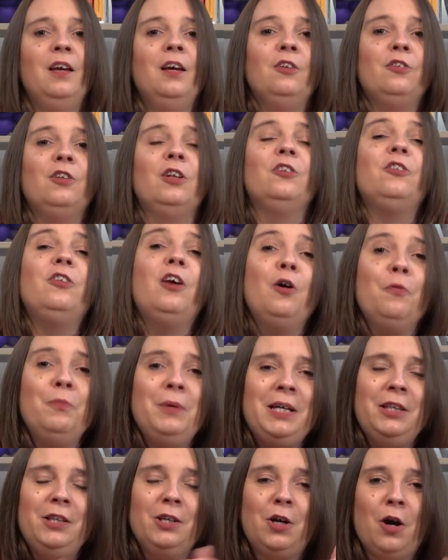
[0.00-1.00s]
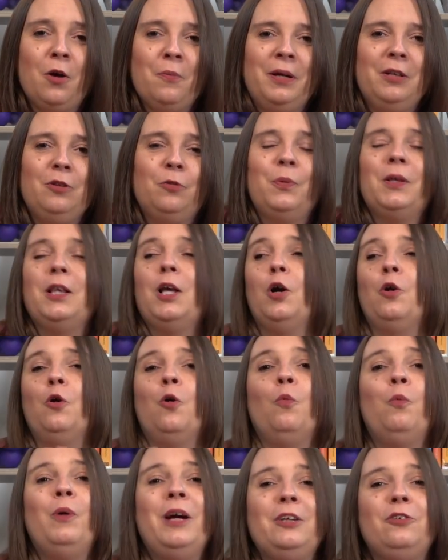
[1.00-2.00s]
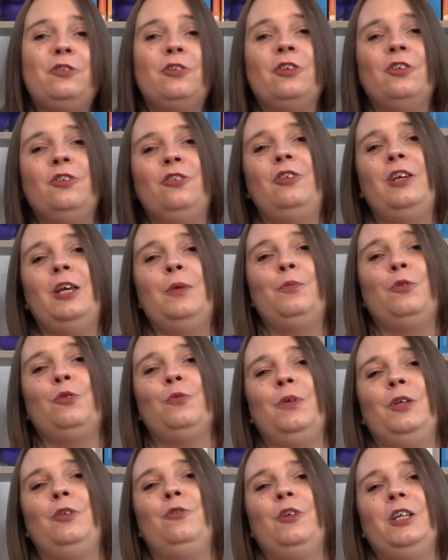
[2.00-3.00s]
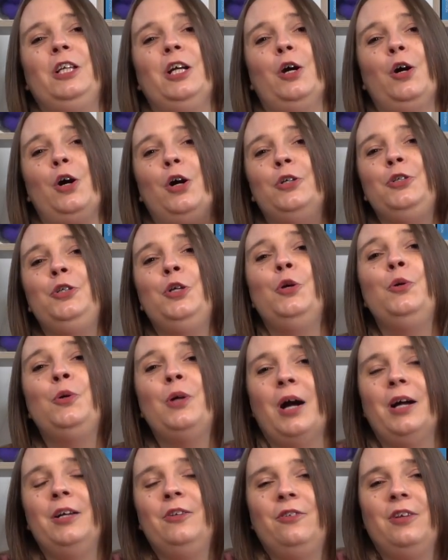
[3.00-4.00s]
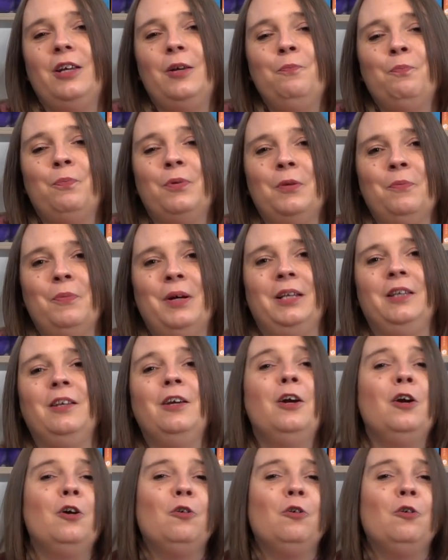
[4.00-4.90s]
So tell me in the comments below, which of the tips from this video are you going to implement?